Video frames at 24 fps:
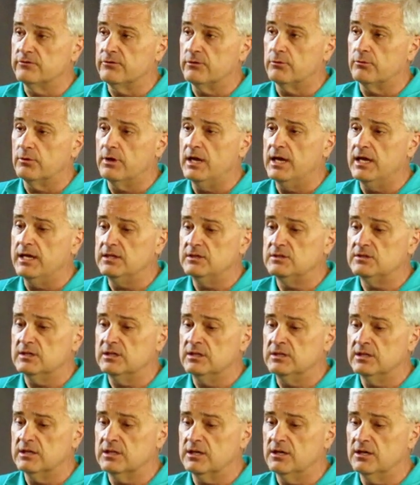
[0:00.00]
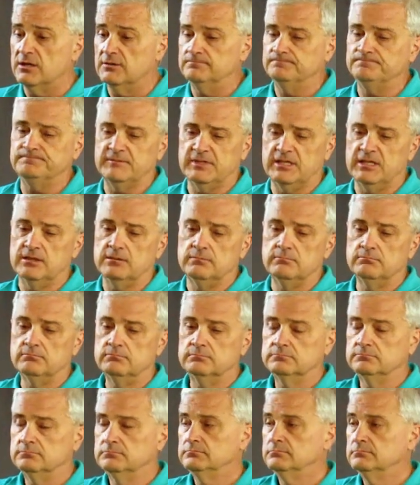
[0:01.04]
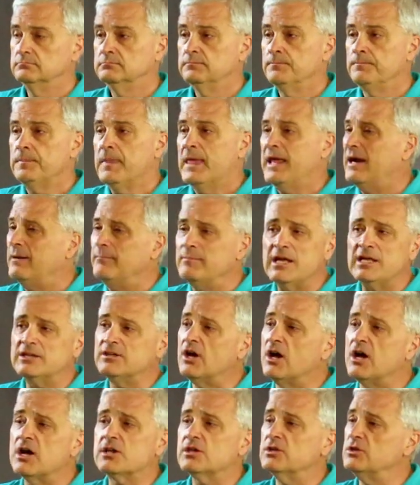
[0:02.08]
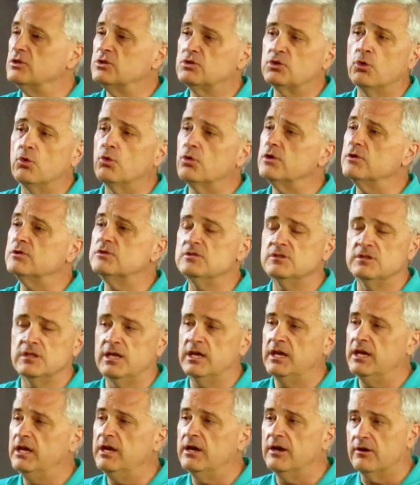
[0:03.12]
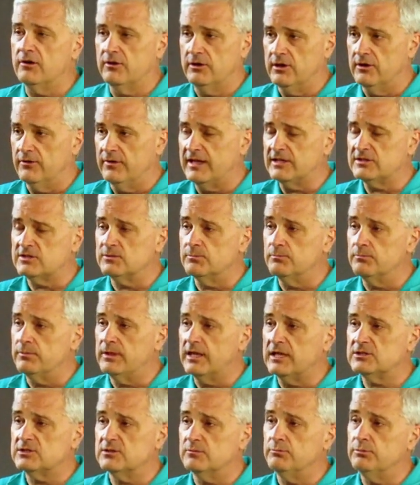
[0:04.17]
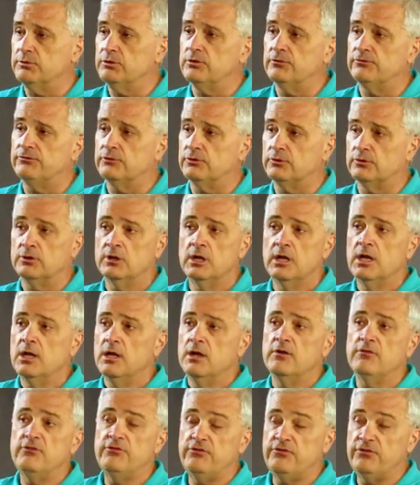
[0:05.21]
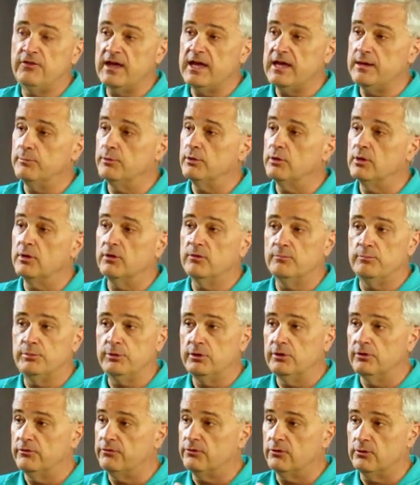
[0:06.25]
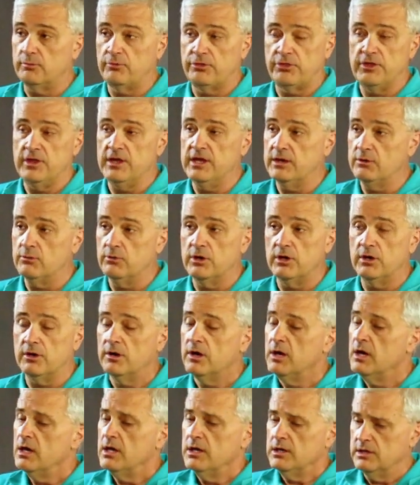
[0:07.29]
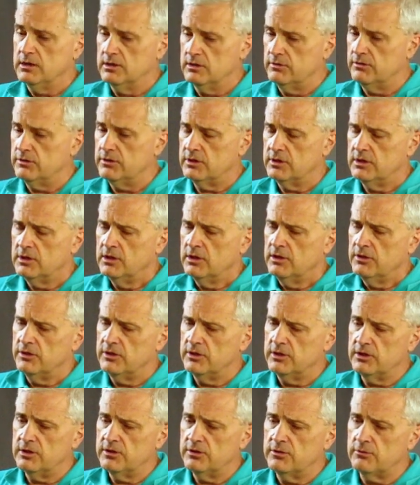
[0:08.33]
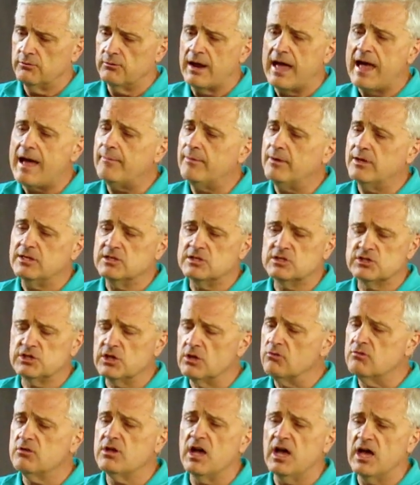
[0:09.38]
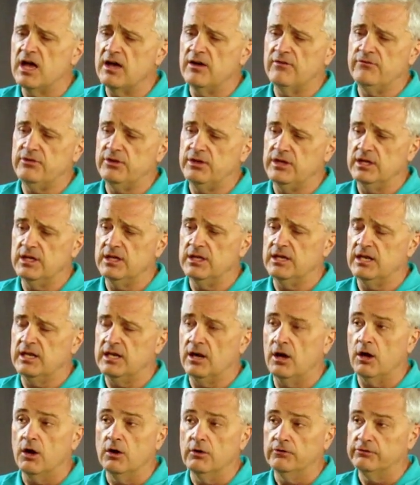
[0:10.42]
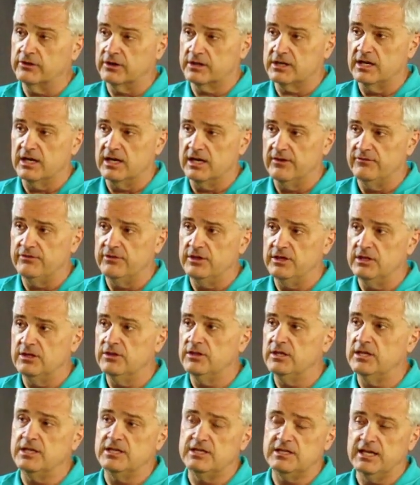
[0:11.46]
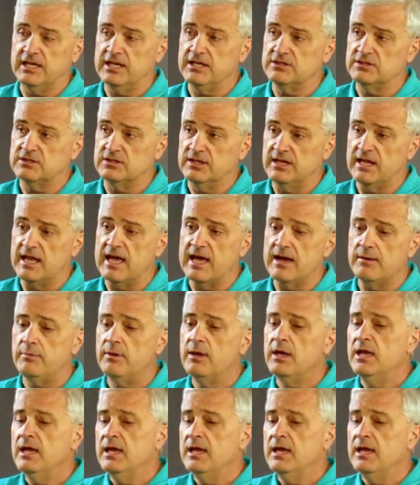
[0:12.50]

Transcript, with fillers: of the race and then go, yeah, and I'm not talking tortoise and the hare. You know, that's a that's a beautiful fable, a beautiful thing where you know the the the rabbit is so confident and overconfident that it takes a nap,